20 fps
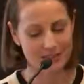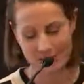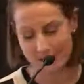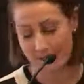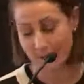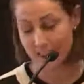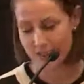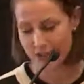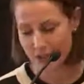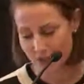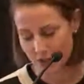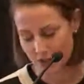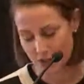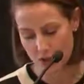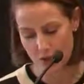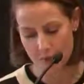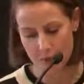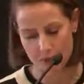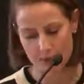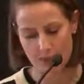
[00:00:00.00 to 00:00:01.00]
elections,
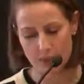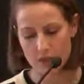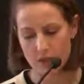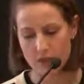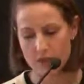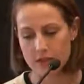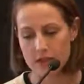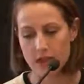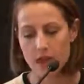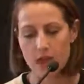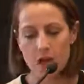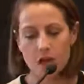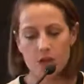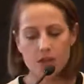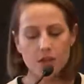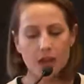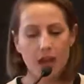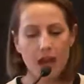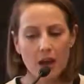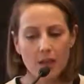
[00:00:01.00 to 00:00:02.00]
German elections. So
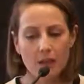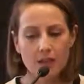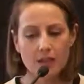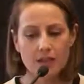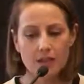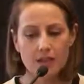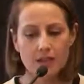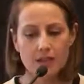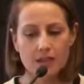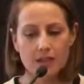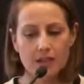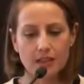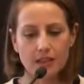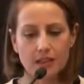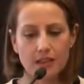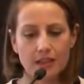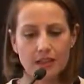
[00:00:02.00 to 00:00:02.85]
how are you using